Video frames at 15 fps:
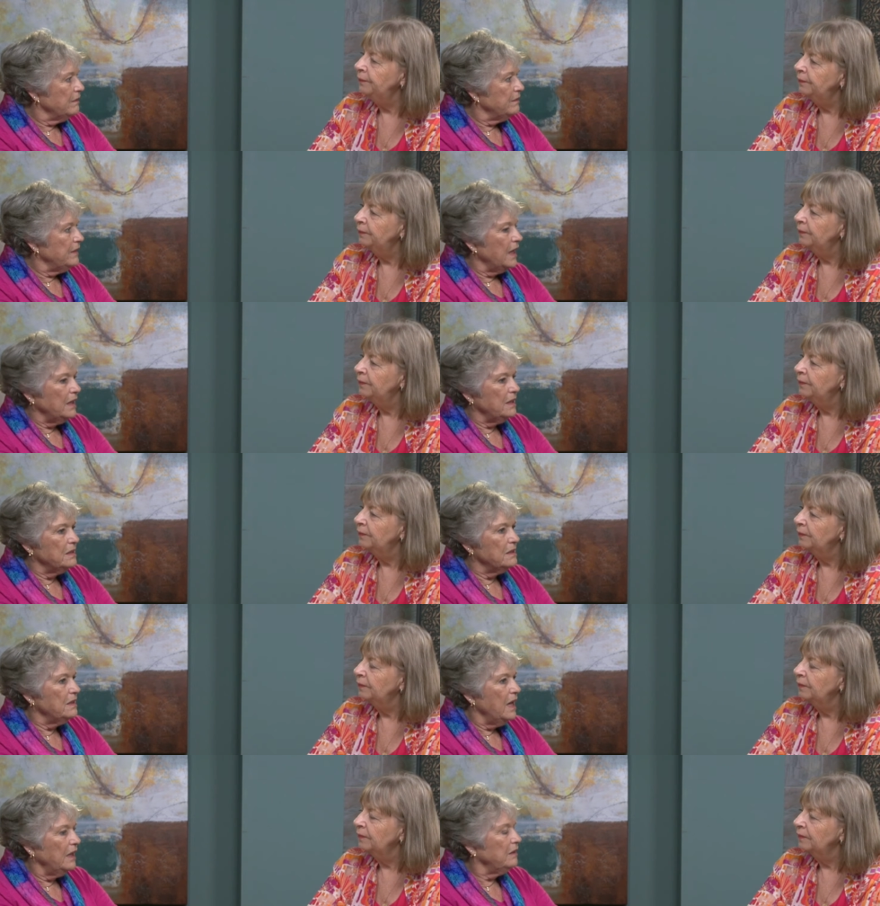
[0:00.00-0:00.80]
Speaker 1: that is
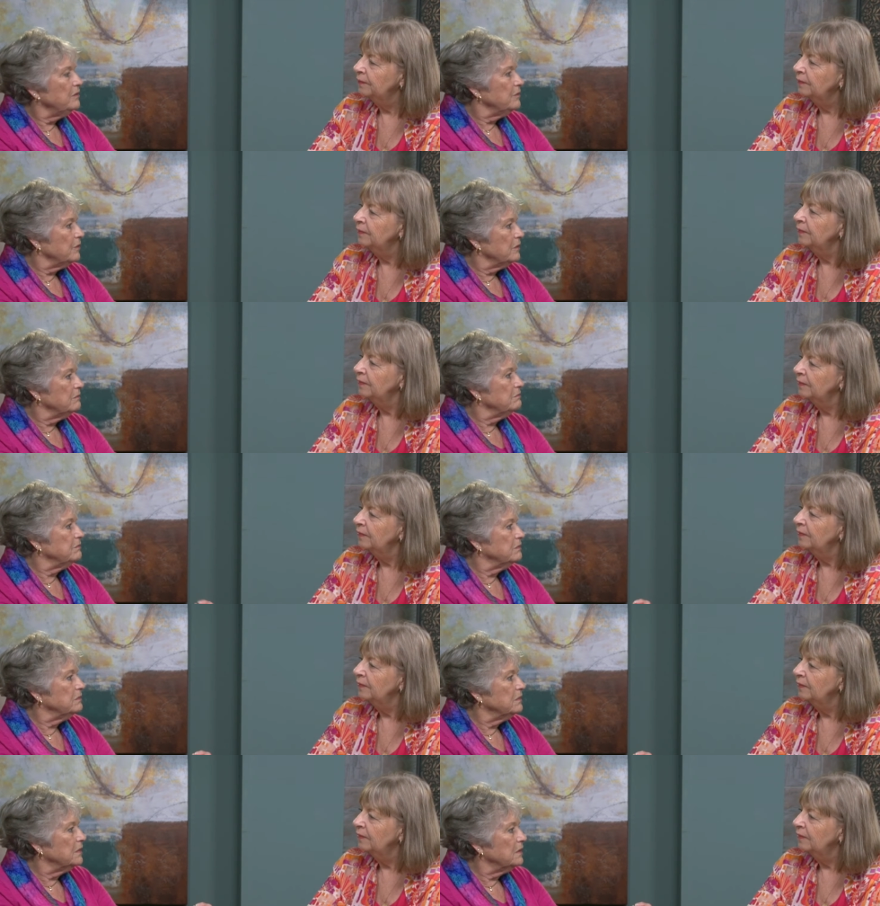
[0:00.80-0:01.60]
not
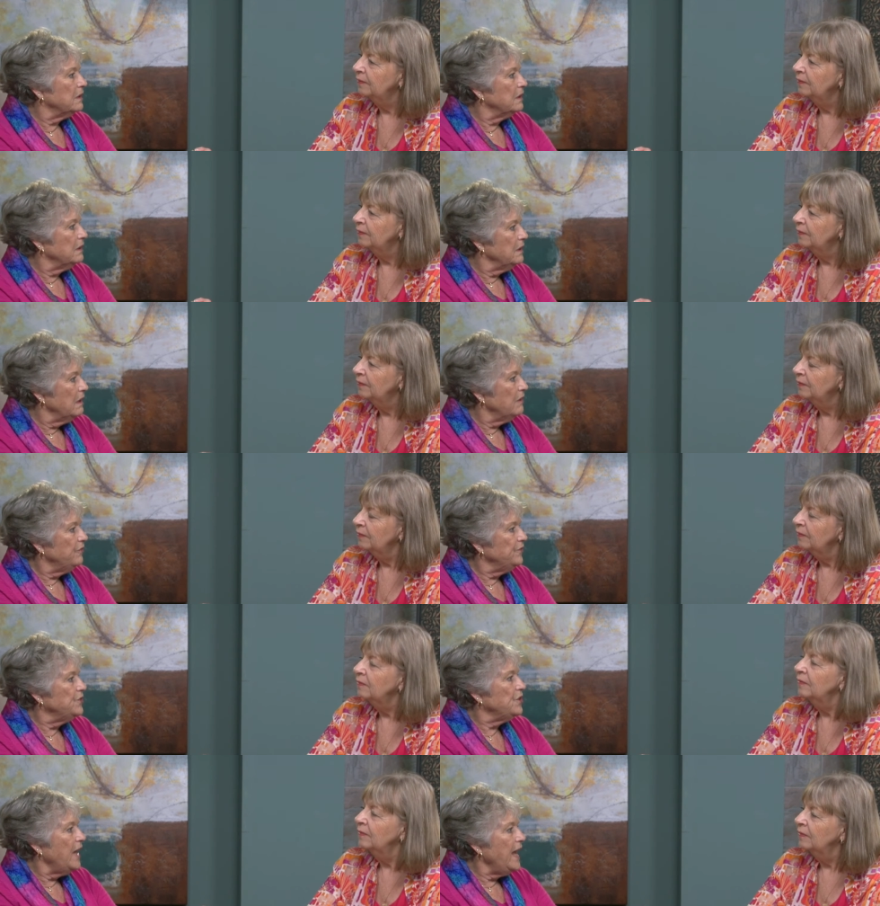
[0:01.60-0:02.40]
enough
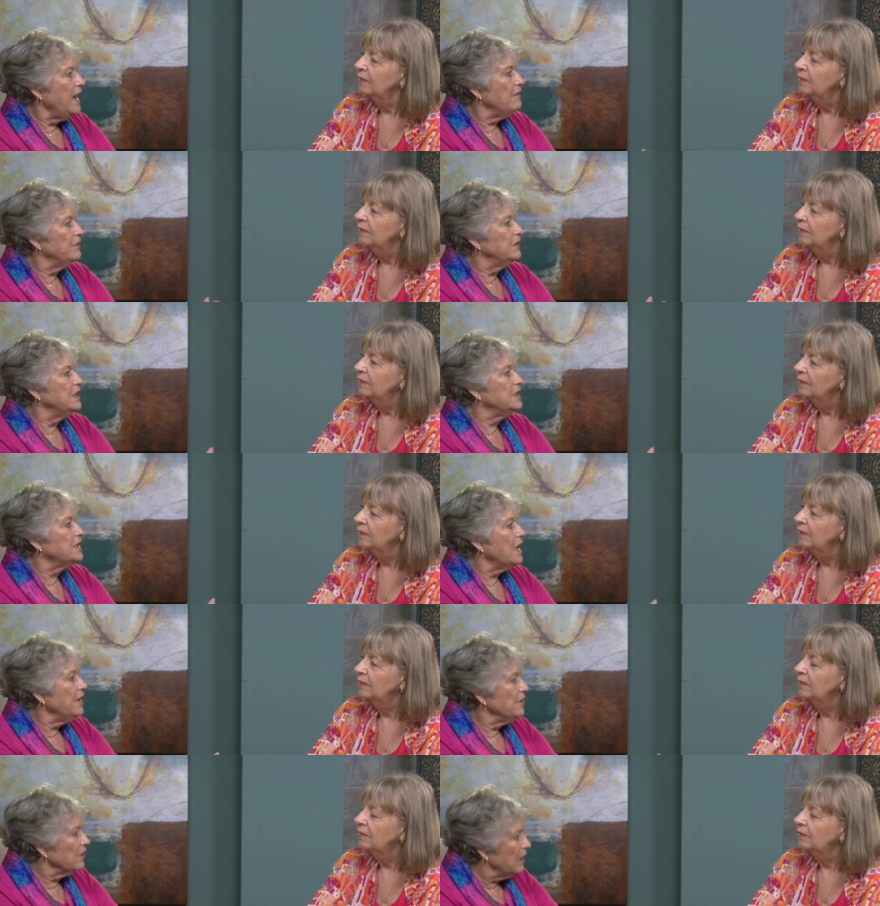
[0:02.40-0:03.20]
to have an
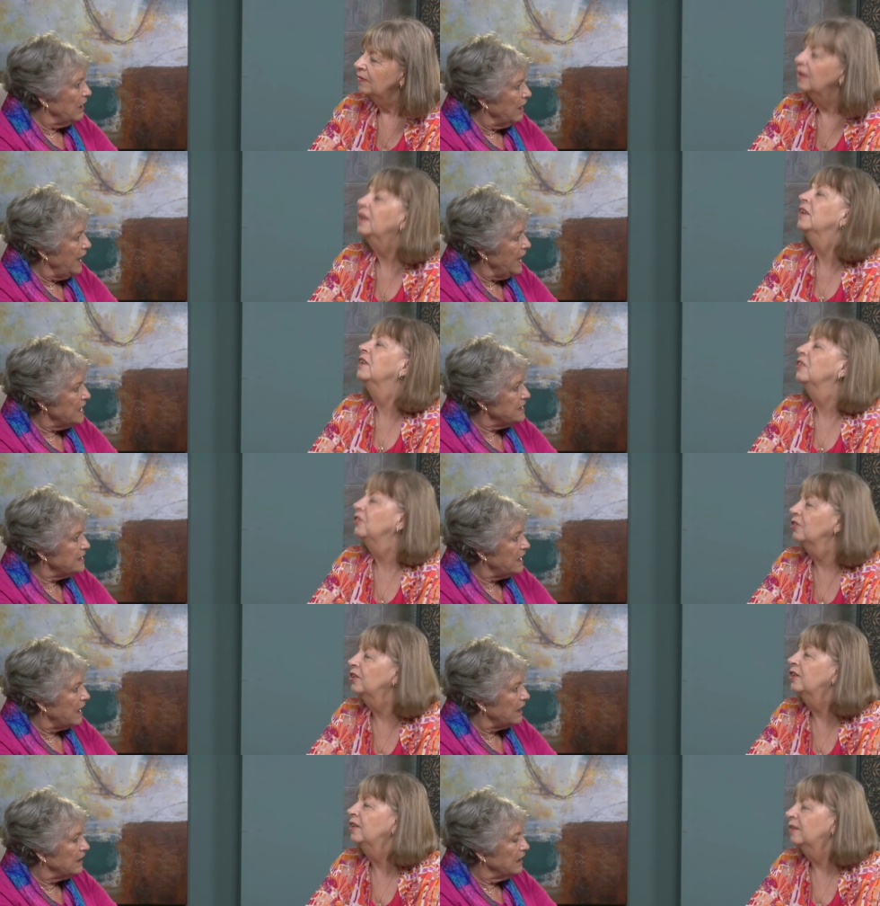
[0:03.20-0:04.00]
entire class
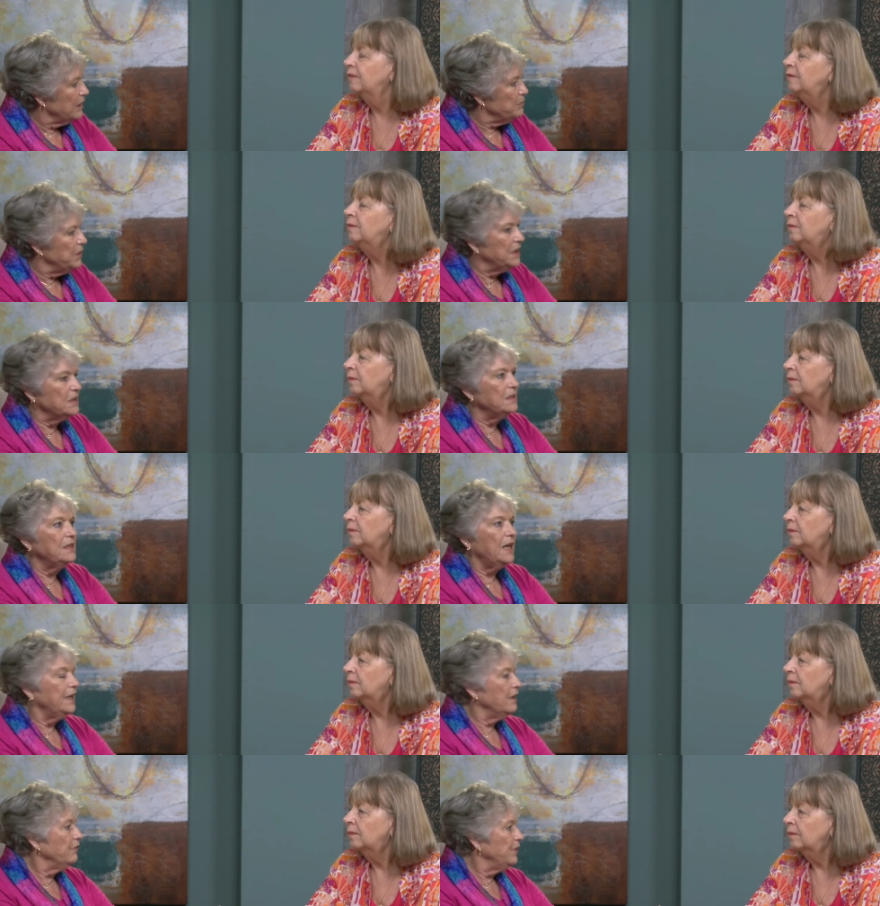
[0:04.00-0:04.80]
sure. on because
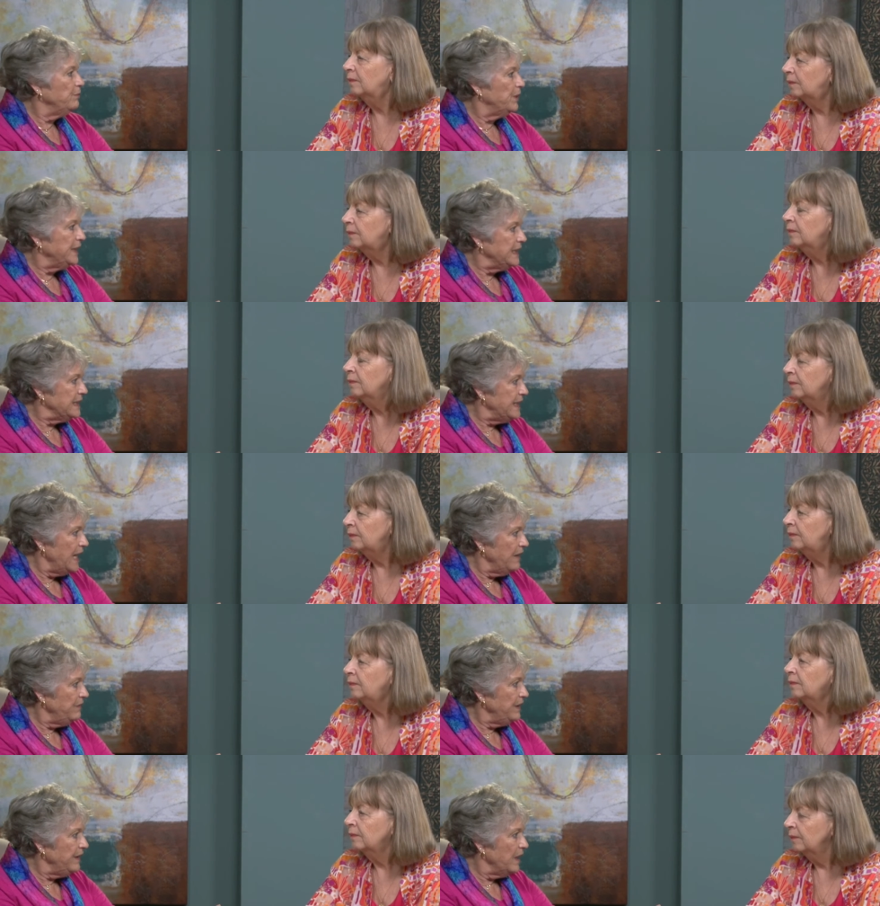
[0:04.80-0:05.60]
not everybody is
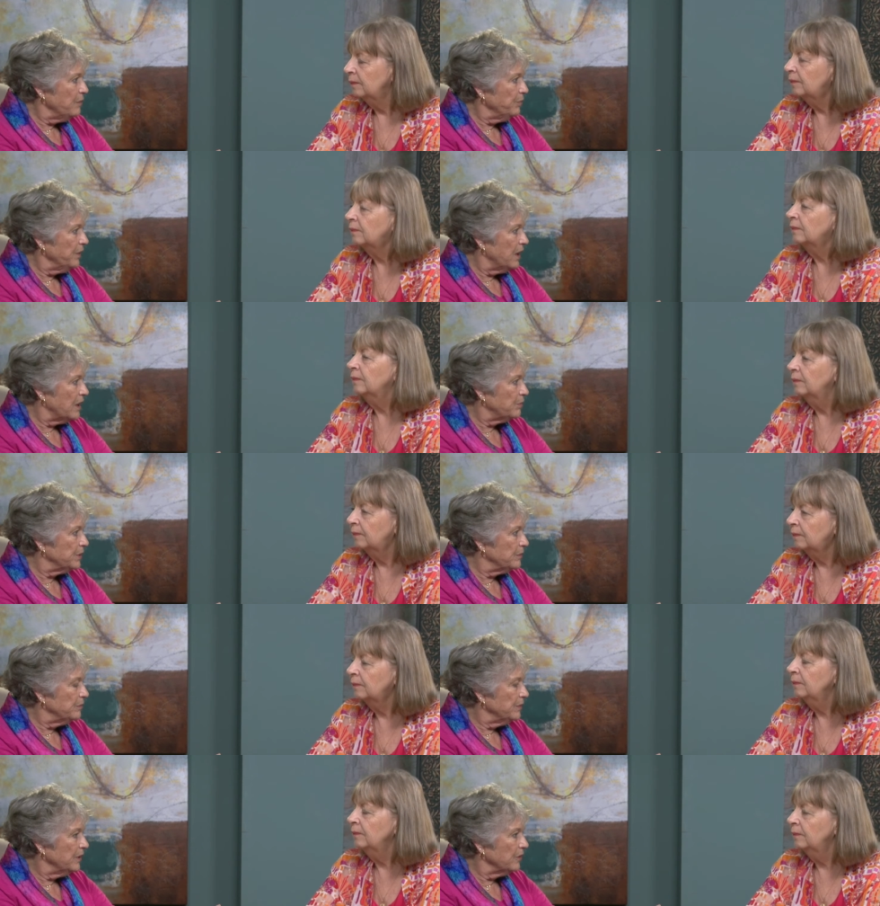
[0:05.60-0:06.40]
having that
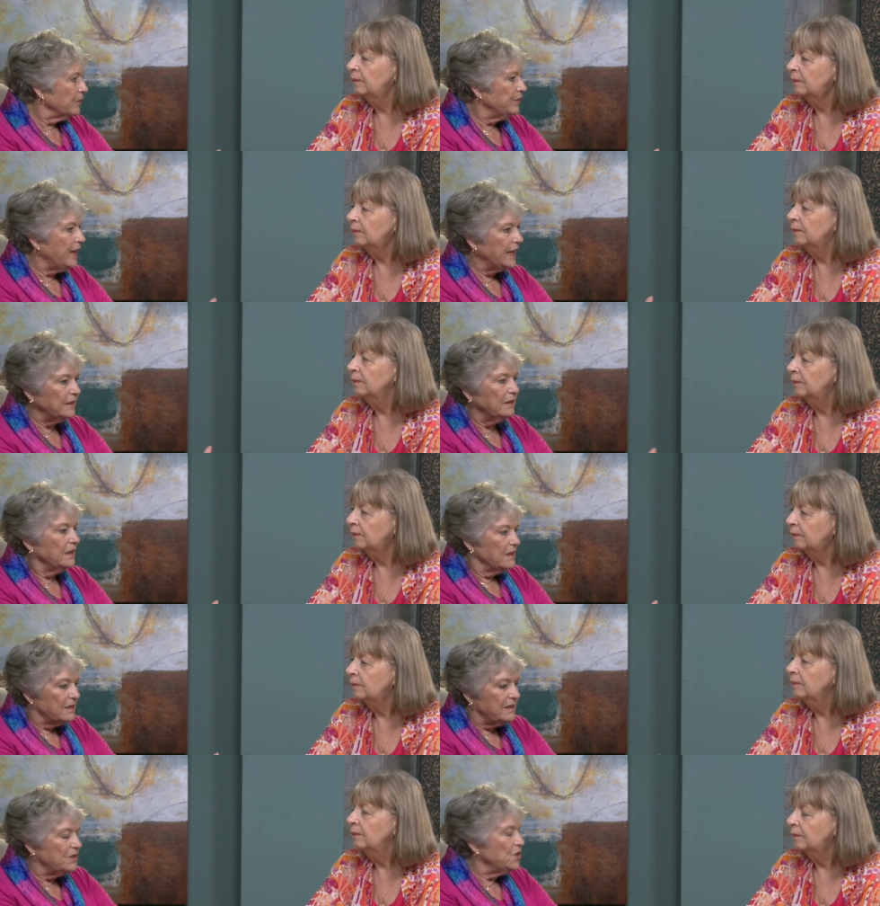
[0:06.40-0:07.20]
problem mm -hmm. or that
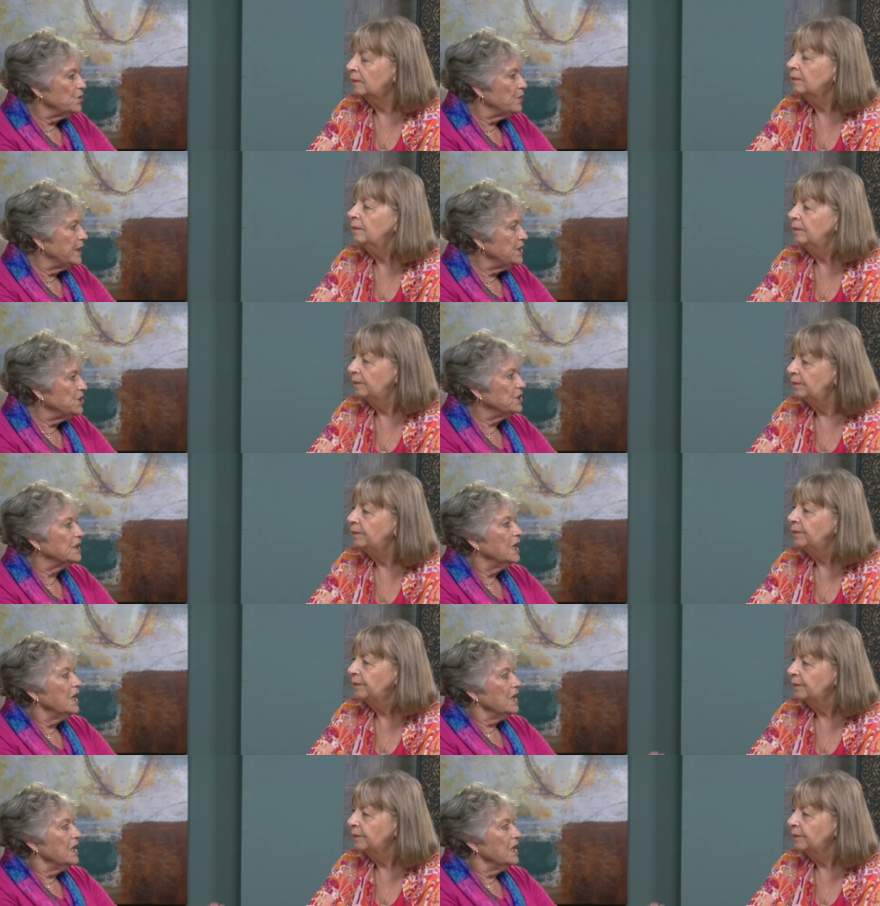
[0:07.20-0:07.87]
situation.